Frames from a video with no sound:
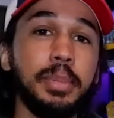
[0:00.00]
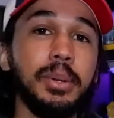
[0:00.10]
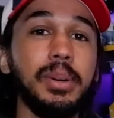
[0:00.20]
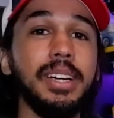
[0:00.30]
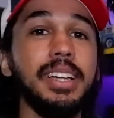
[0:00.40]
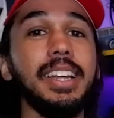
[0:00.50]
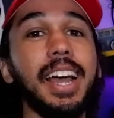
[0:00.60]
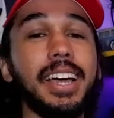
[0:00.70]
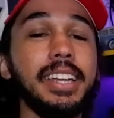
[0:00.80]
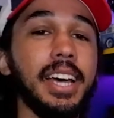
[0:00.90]
built
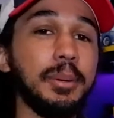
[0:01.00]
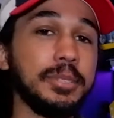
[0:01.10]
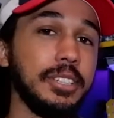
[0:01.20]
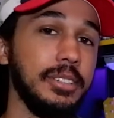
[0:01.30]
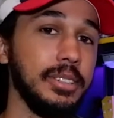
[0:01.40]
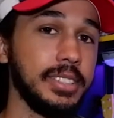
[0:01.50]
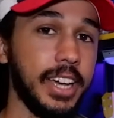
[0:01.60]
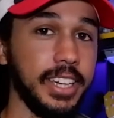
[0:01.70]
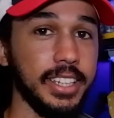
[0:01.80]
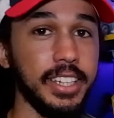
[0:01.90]
like an absolute
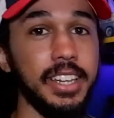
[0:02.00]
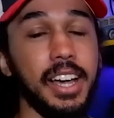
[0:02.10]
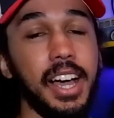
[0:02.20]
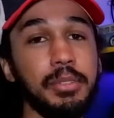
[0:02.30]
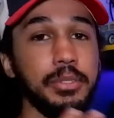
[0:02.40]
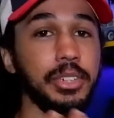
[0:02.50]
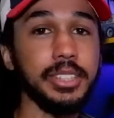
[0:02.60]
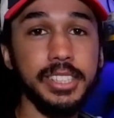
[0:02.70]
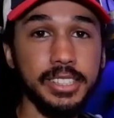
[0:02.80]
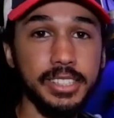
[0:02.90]
tank. I've
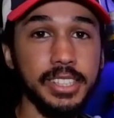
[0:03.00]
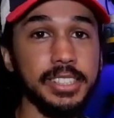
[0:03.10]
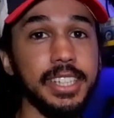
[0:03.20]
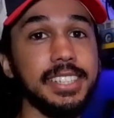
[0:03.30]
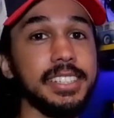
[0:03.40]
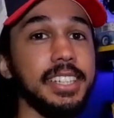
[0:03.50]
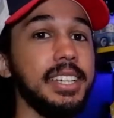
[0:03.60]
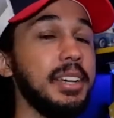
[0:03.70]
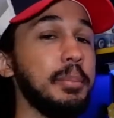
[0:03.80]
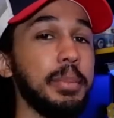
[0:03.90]
knocked into this desk,
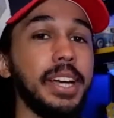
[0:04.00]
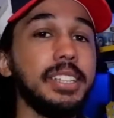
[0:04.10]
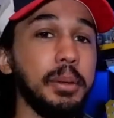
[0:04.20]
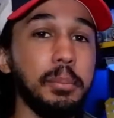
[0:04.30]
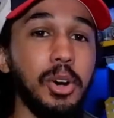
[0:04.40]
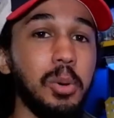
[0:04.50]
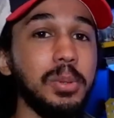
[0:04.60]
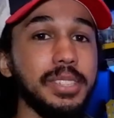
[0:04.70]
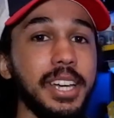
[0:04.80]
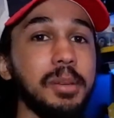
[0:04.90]
banged it
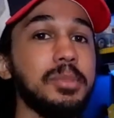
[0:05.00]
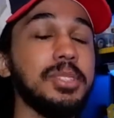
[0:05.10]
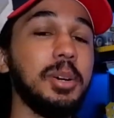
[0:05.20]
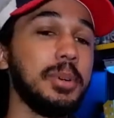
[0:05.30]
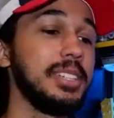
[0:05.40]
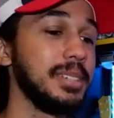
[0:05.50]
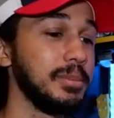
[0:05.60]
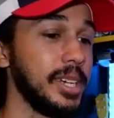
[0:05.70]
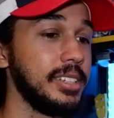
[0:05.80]
multiple times, not because I'm